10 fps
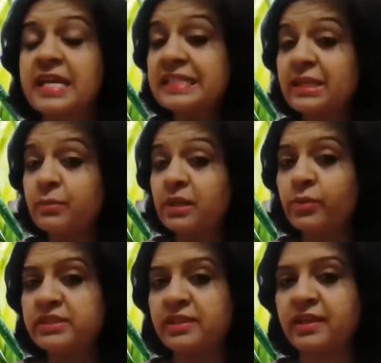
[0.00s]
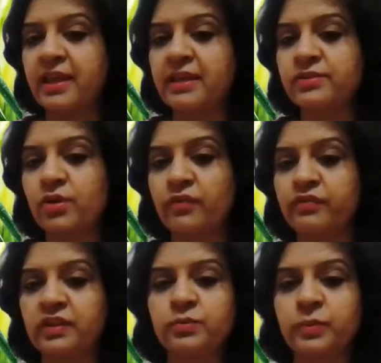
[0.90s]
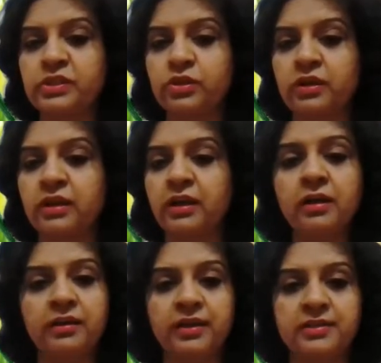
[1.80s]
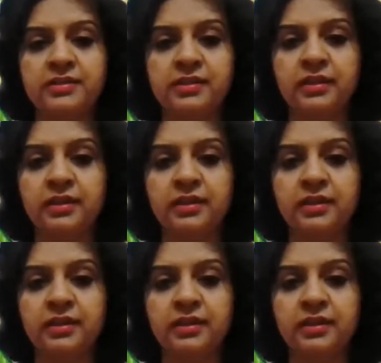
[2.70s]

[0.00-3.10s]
Similar is the case of this particular kidney.